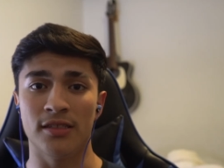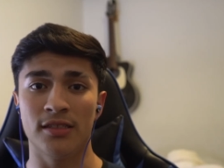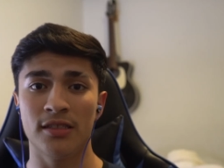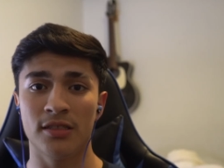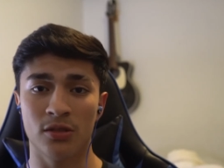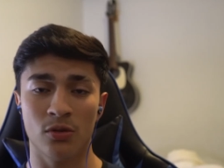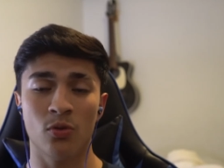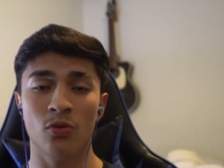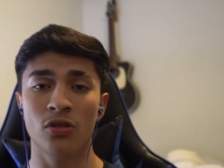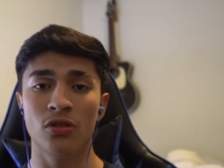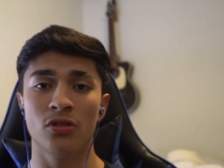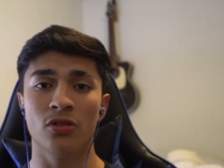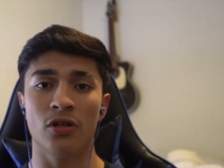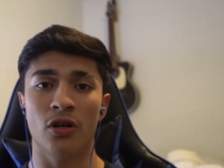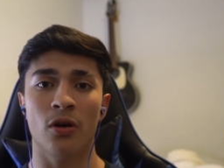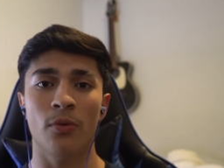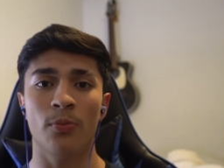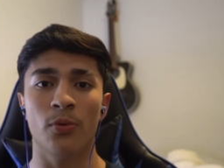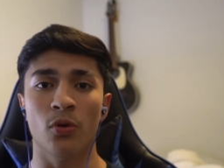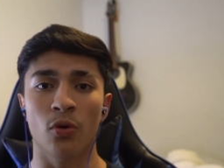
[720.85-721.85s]
this is going to
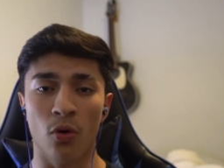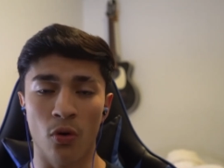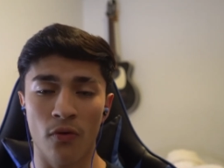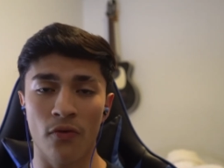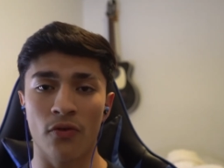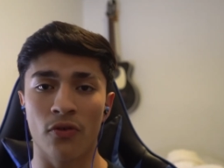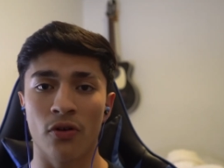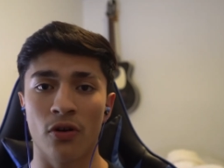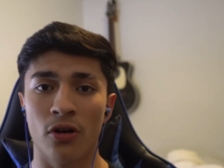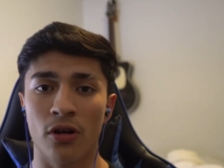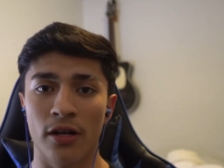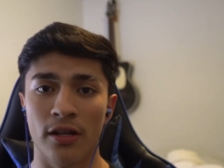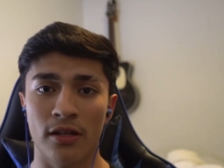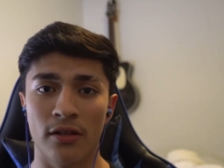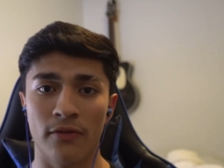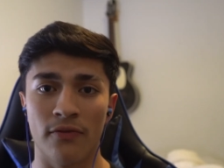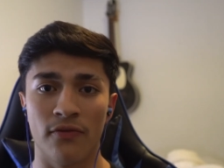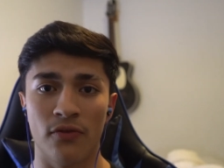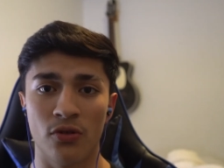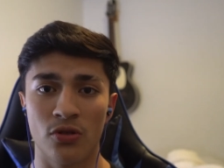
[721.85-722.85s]
help you overall in
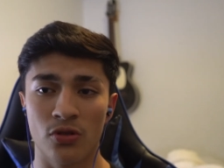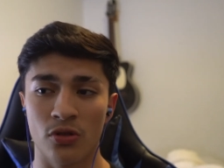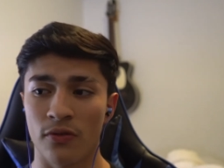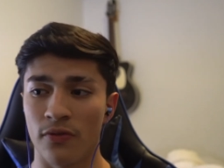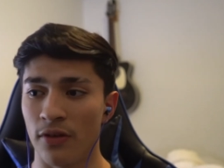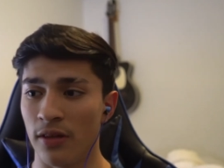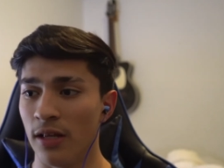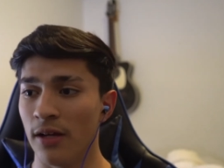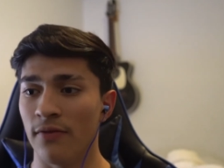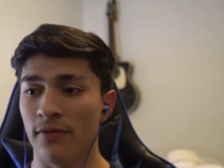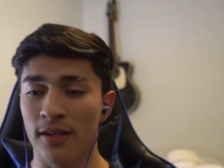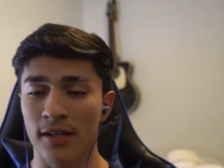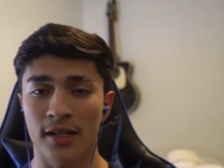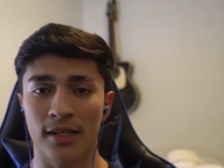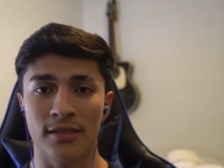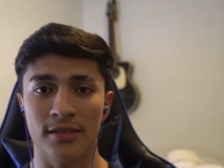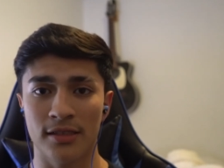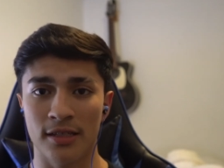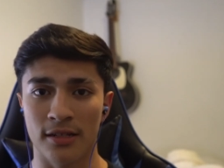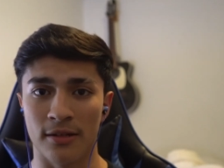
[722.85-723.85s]
the future of your life like i
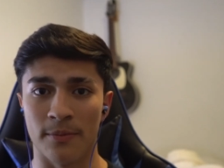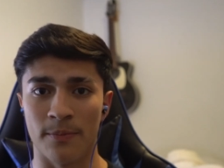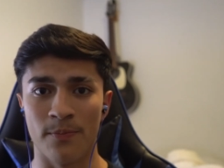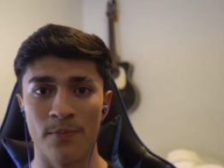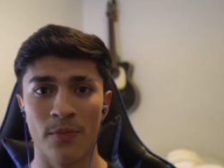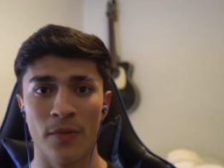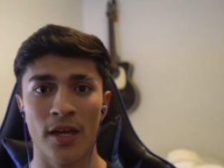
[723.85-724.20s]
said